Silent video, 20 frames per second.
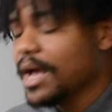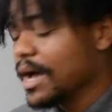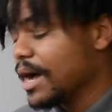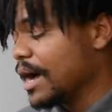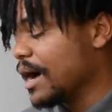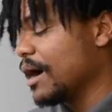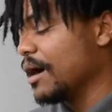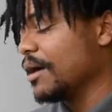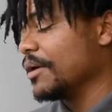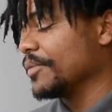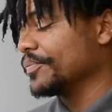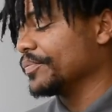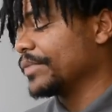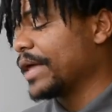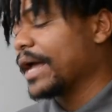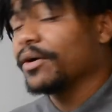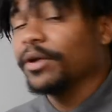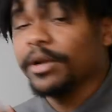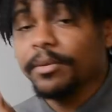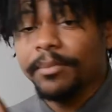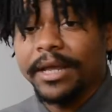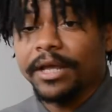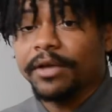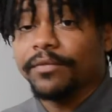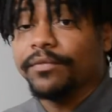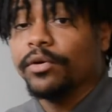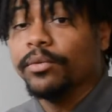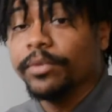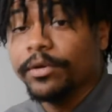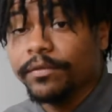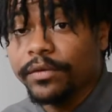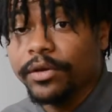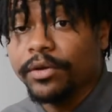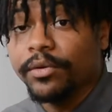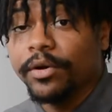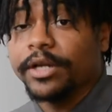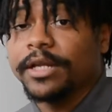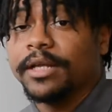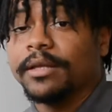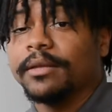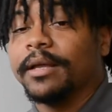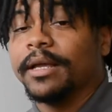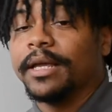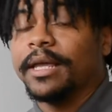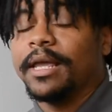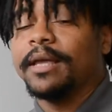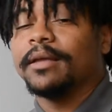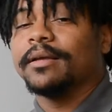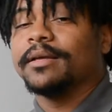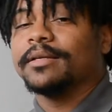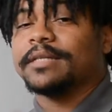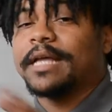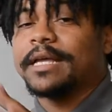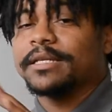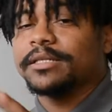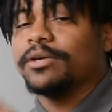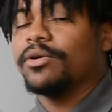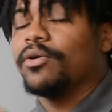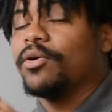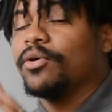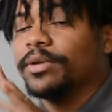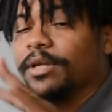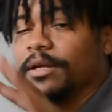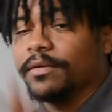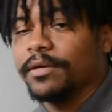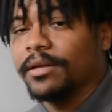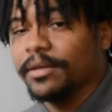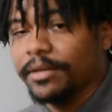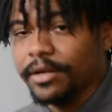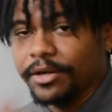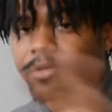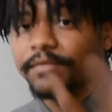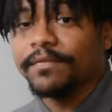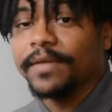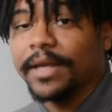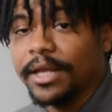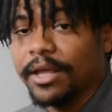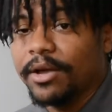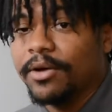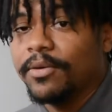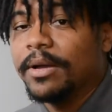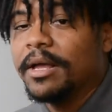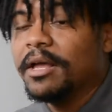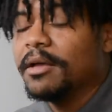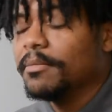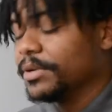Not going to make a full review on it again because that's a whole another video,